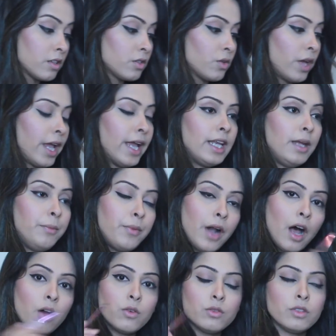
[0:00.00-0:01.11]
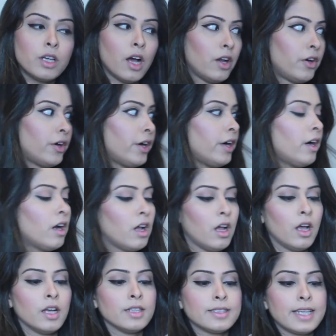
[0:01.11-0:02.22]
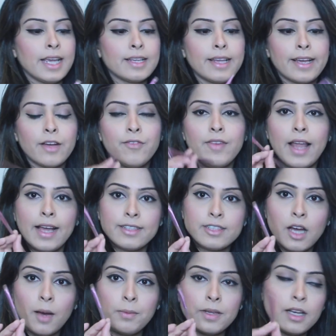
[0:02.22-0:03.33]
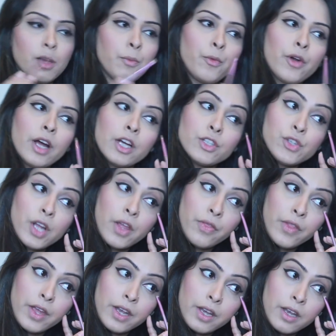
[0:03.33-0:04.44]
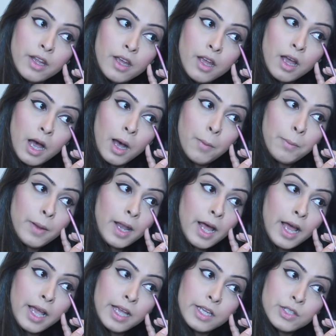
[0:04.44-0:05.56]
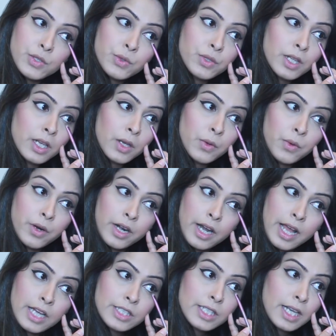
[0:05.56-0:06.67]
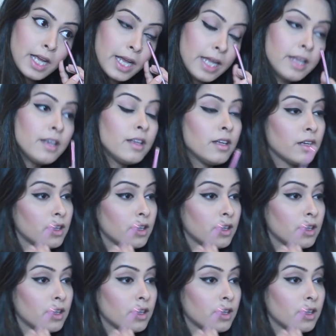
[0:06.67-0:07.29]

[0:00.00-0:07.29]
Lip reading: So any brown color, take like a flat top little brush and then apply it to the lower lash line.